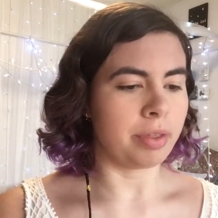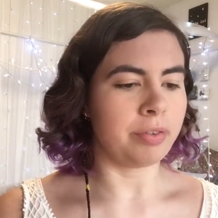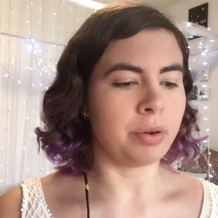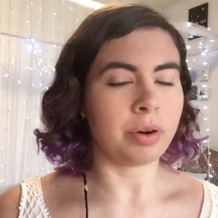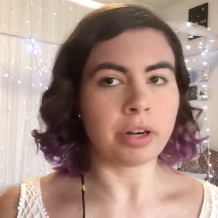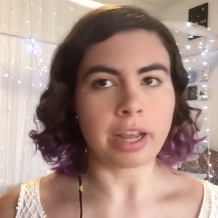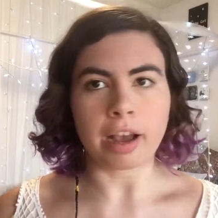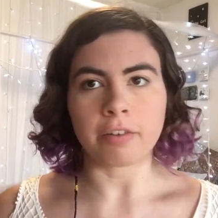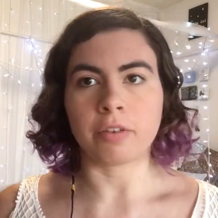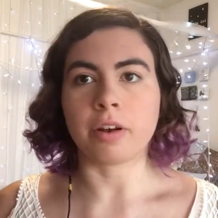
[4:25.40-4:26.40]
If you already
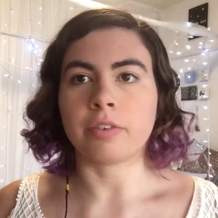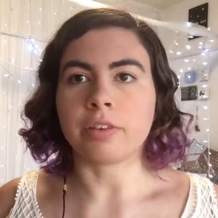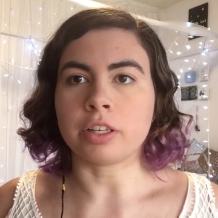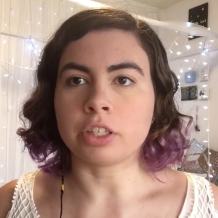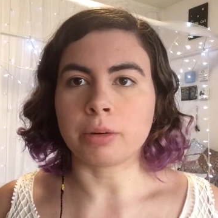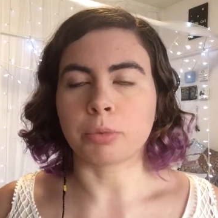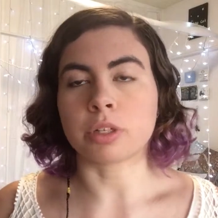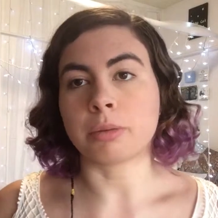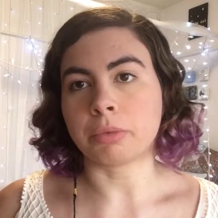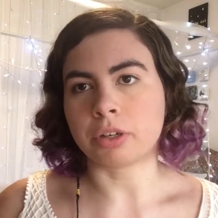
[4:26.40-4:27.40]
have a face shape more
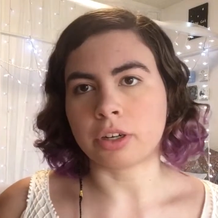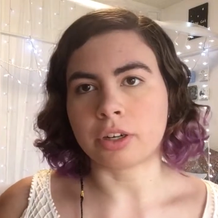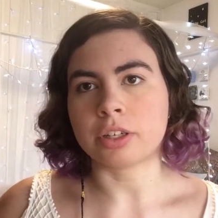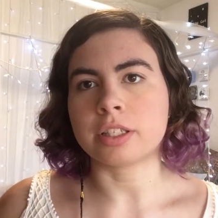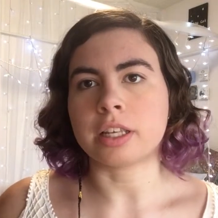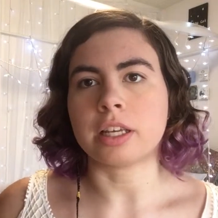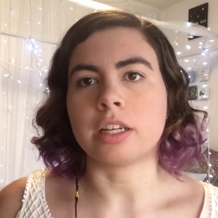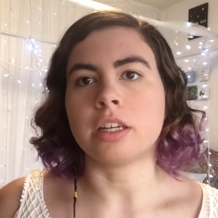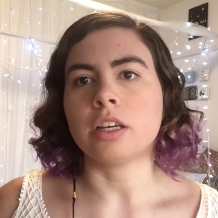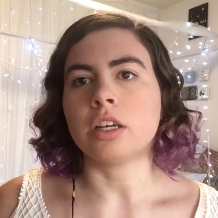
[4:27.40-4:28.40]
similar to hers, then